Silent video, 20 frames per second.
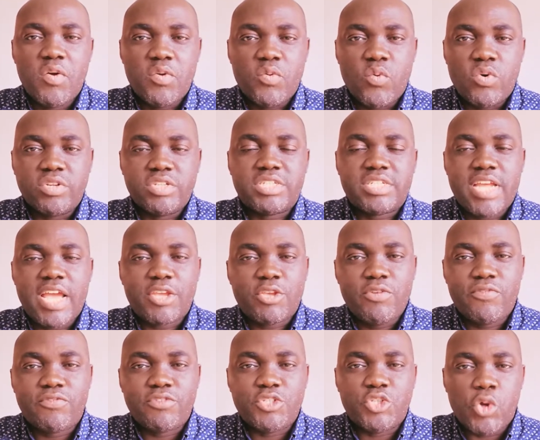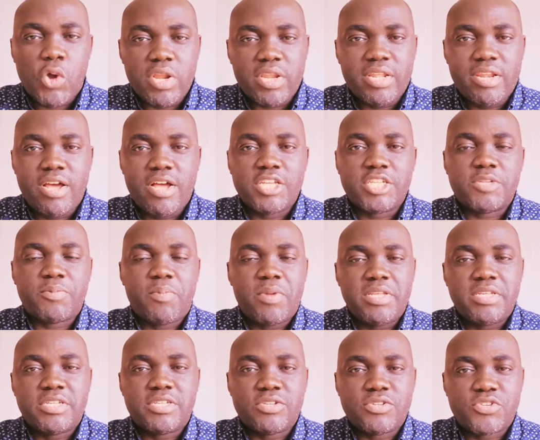we want to thank you for joining us.
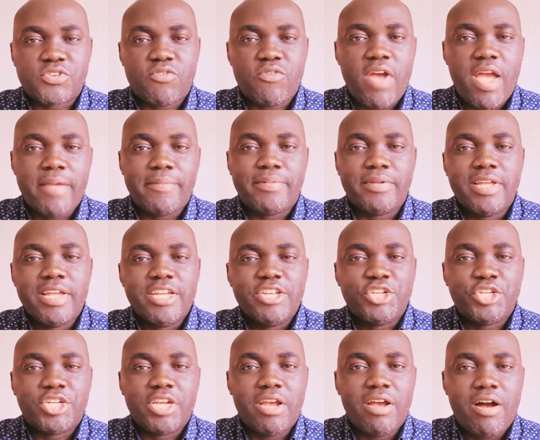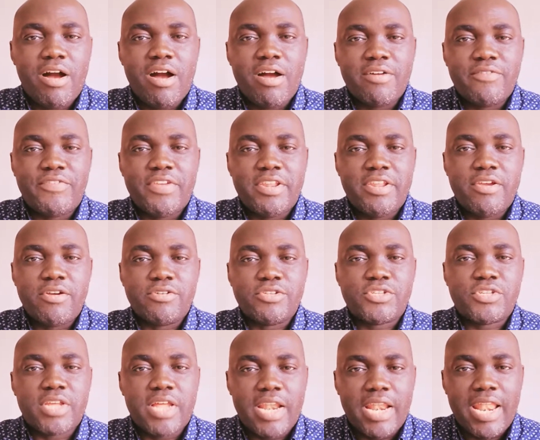Please subscribe, share our
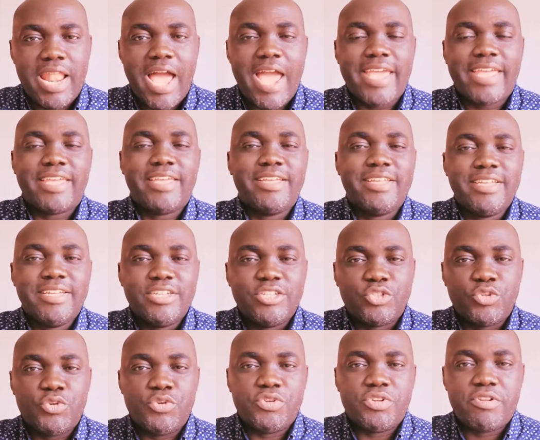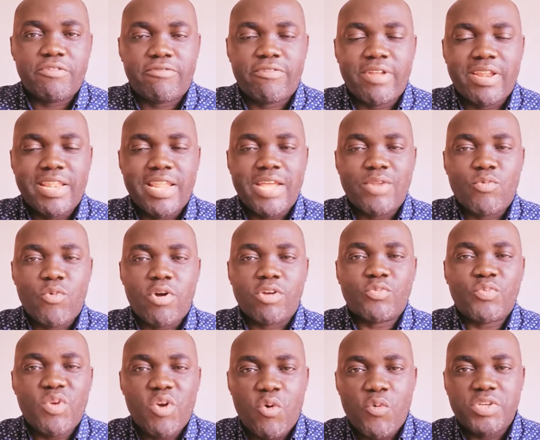videos, and like to your different network.
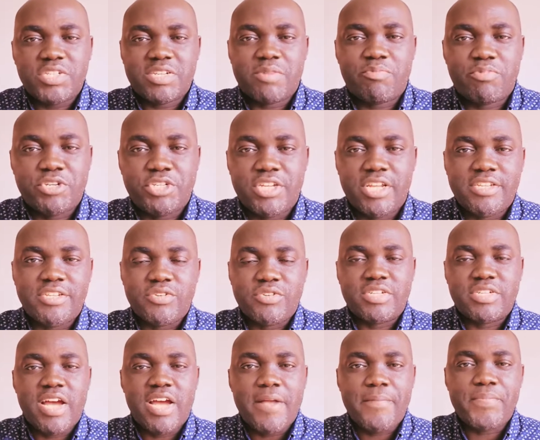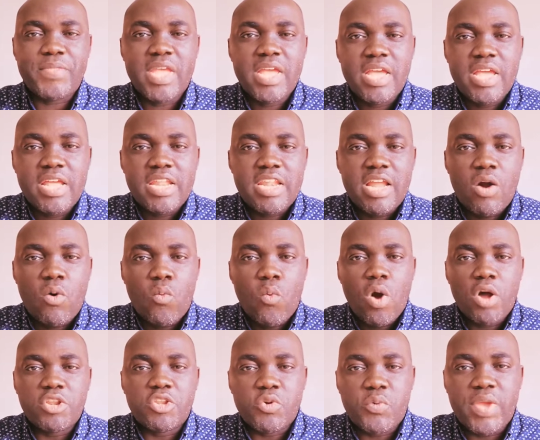We always appreciate your time. Now,
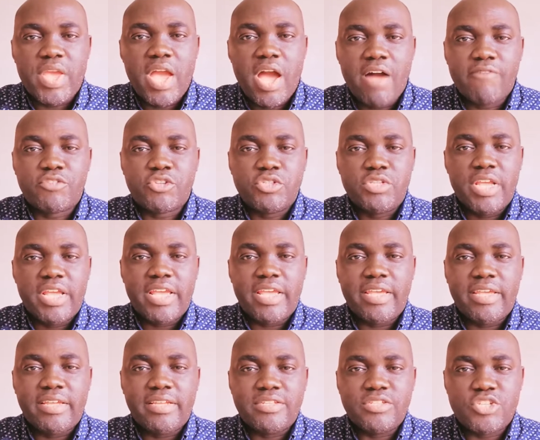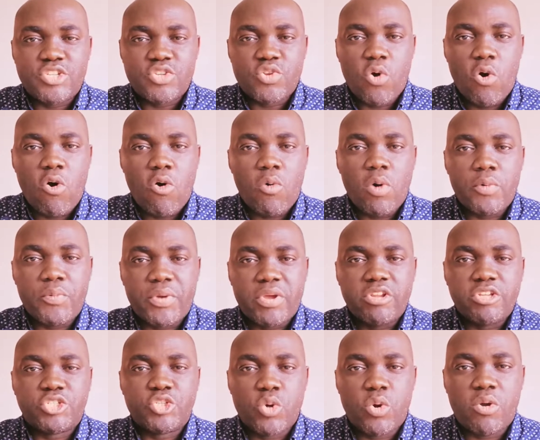what do we have today in store? What we're
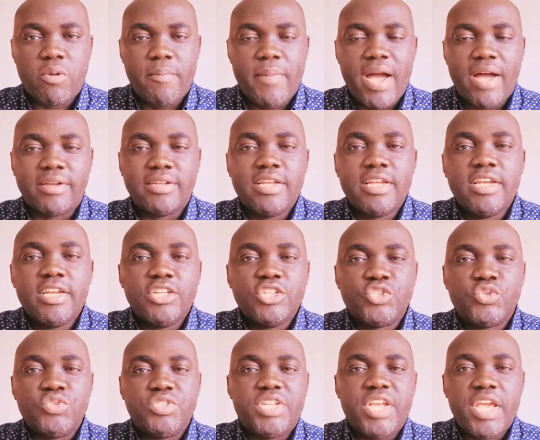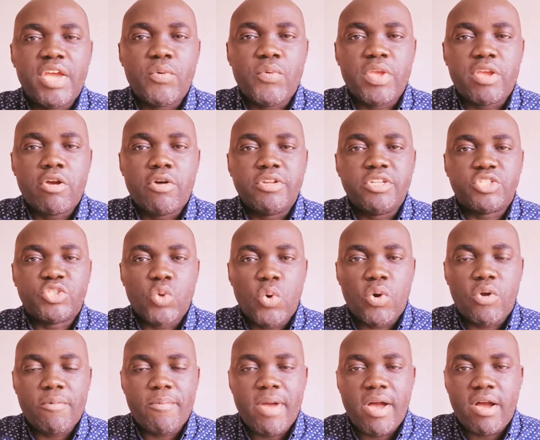going to talk about? Today, we're going to
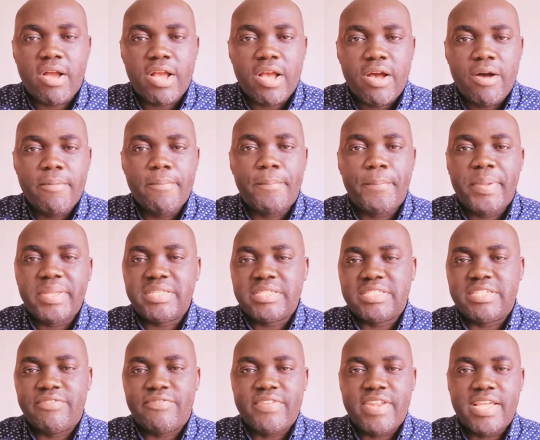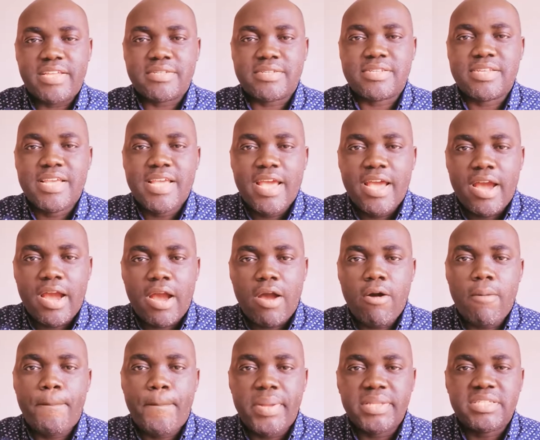talk about competitiveness.
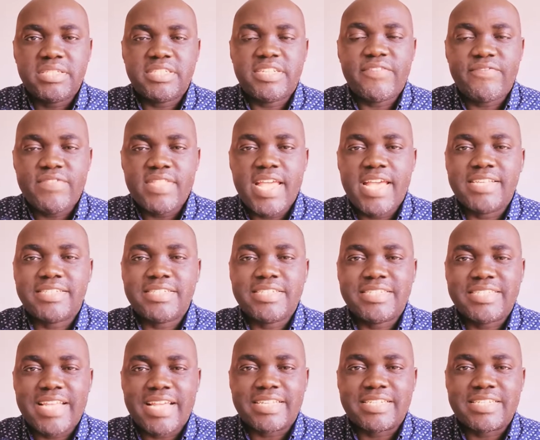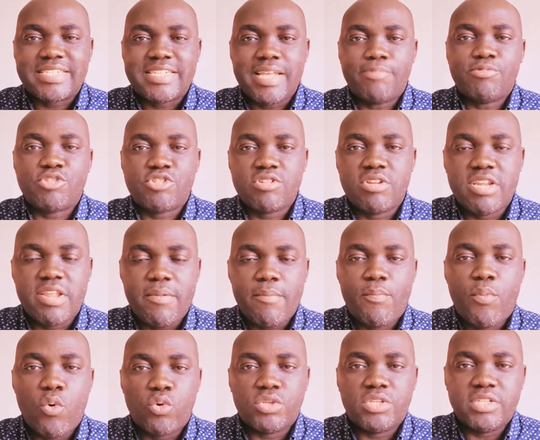Competitiveness is exceptionally
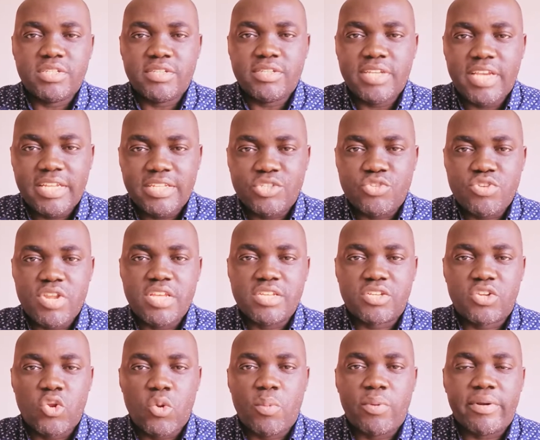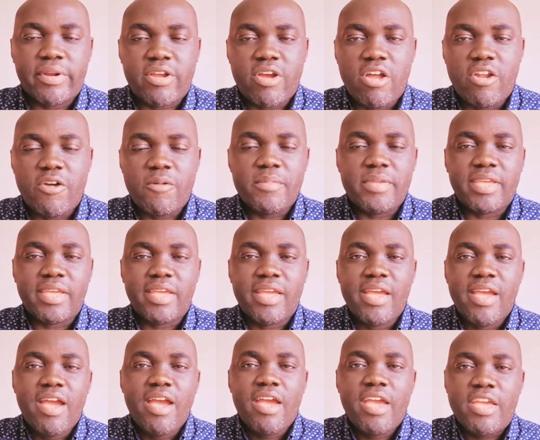important in today's global economy.
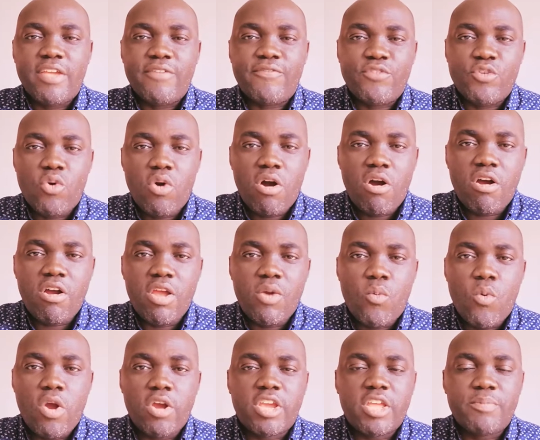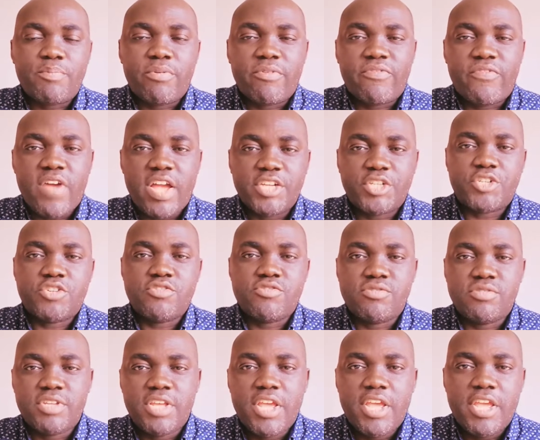If you are a working
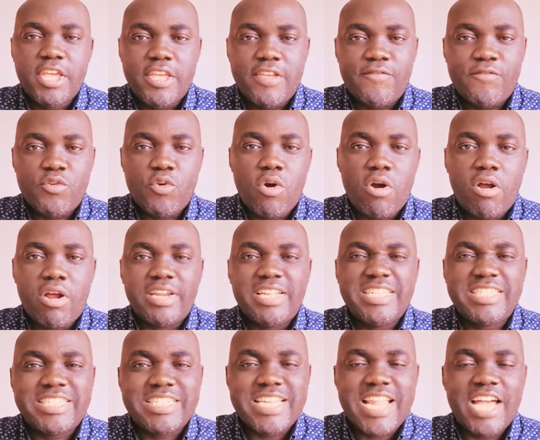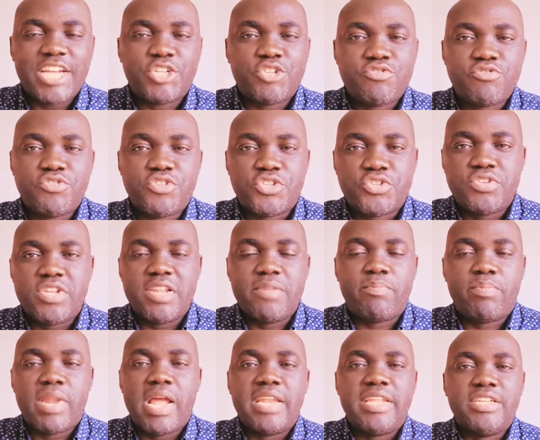professional, if you are an international student
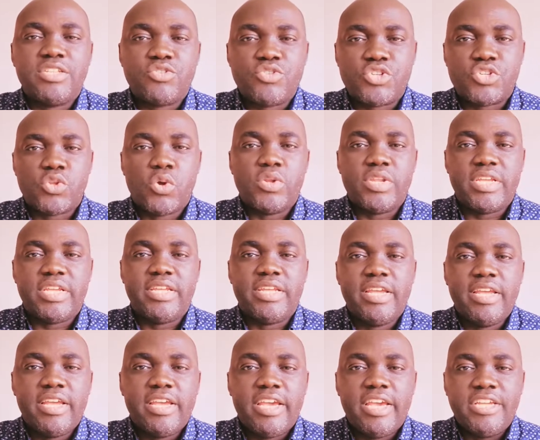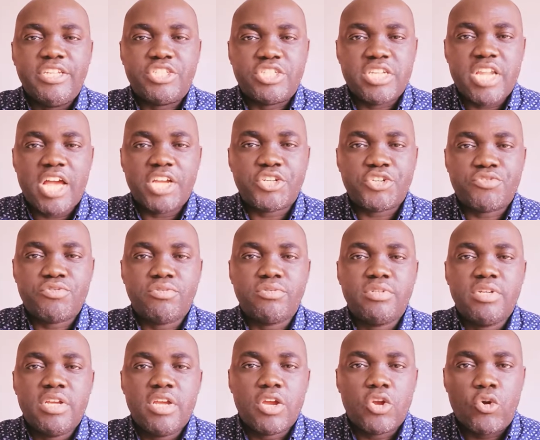planning to study international,
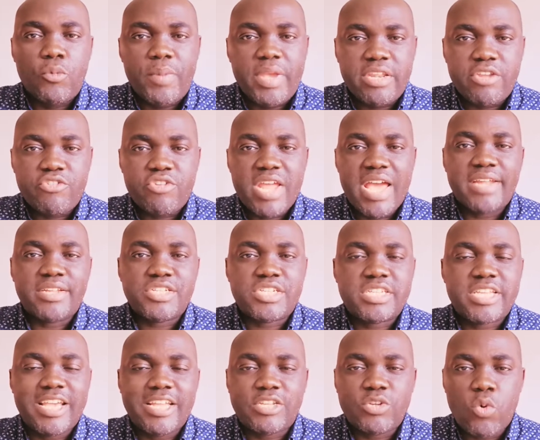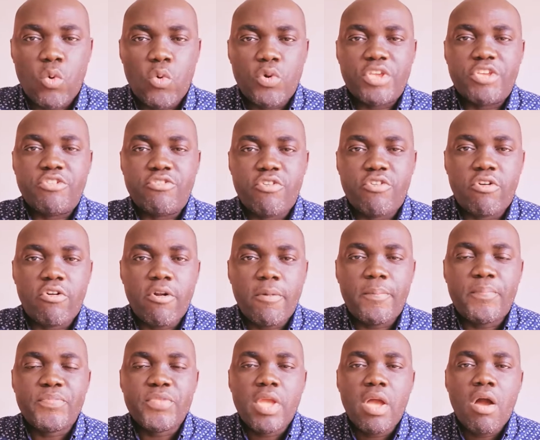could be in the United States or in Europe,
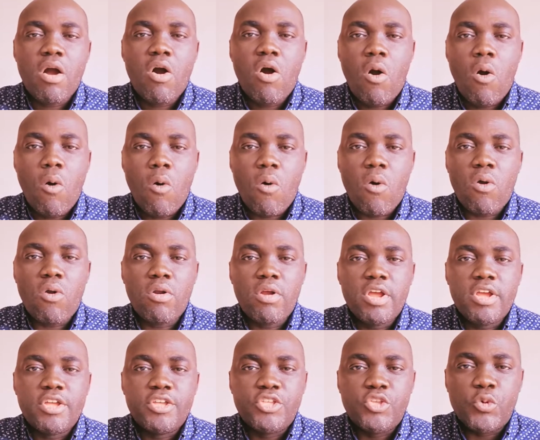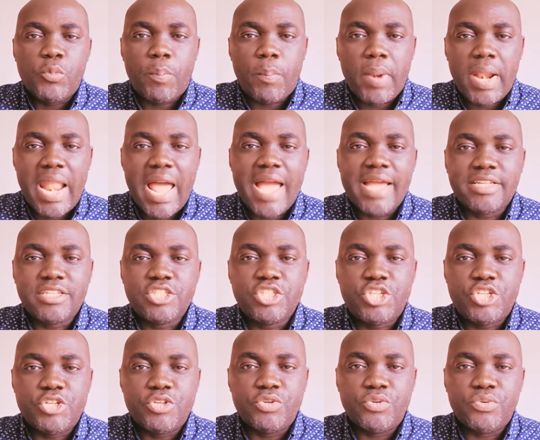or you plan
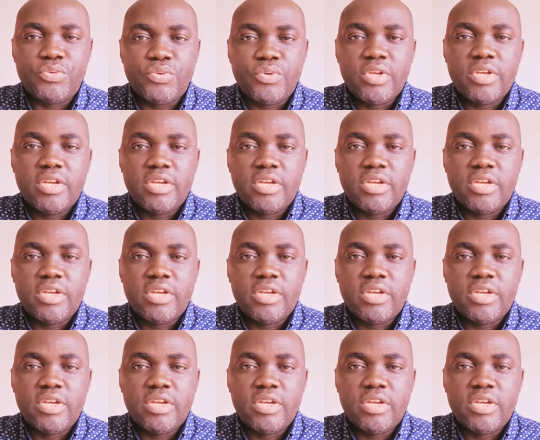to